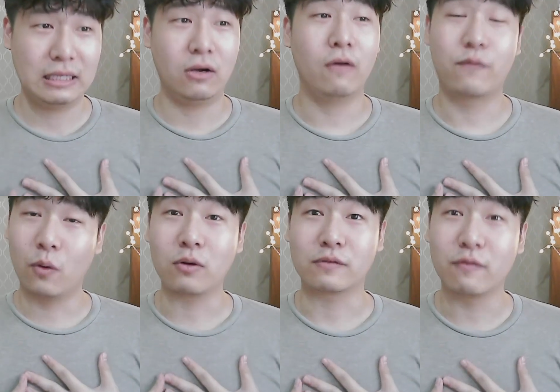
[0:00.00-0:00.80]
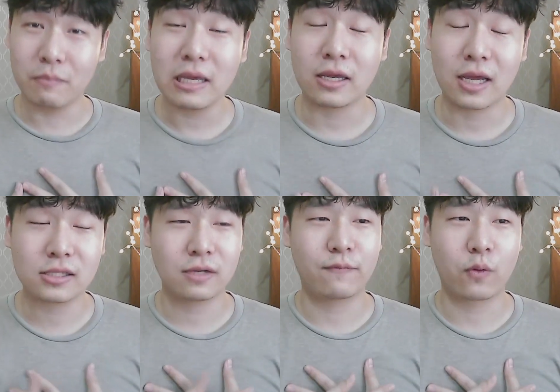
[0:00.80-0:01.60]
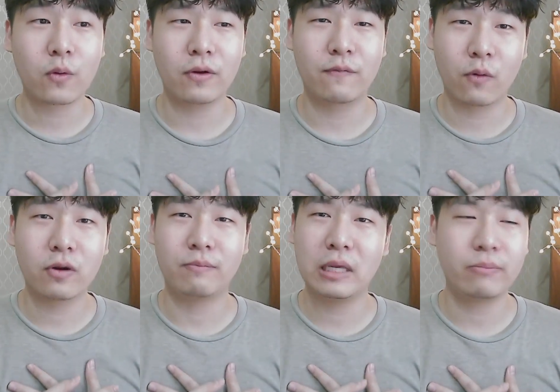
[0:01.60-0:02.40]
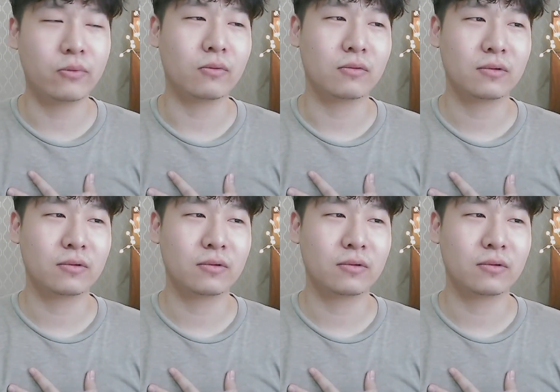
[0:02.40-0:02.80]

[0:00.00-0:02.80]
of course, for me, as a foreign people,